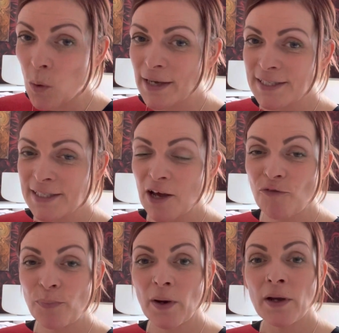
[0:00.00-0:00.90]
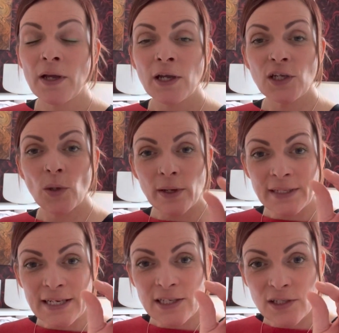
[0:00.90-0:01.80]
quite enough, but you know, I
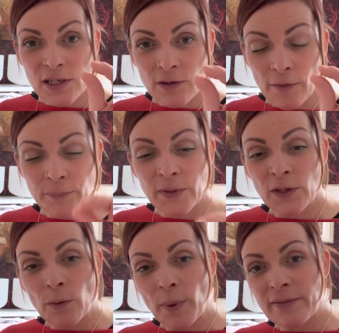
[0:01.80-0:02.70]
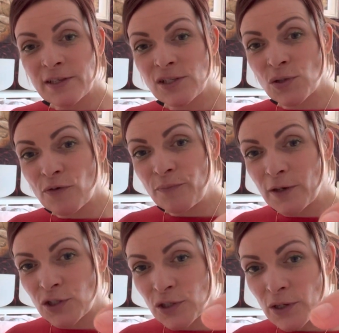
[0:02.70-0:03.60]
need about this sort of
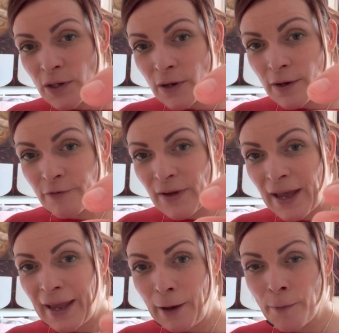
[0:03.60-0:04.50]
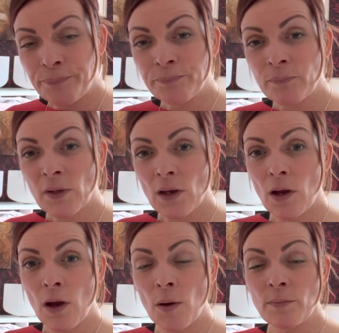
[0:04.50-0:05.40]
much of hair
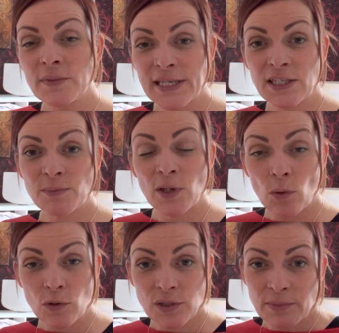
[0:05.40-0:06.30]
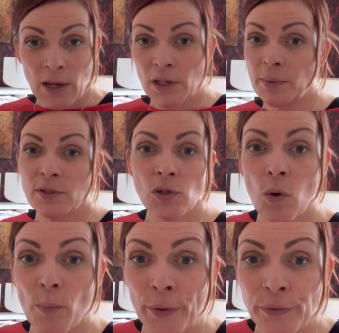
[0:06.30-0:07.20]
sent to me, or some nail clippings,
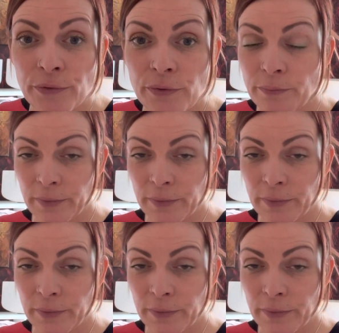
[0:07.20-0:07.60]
or both.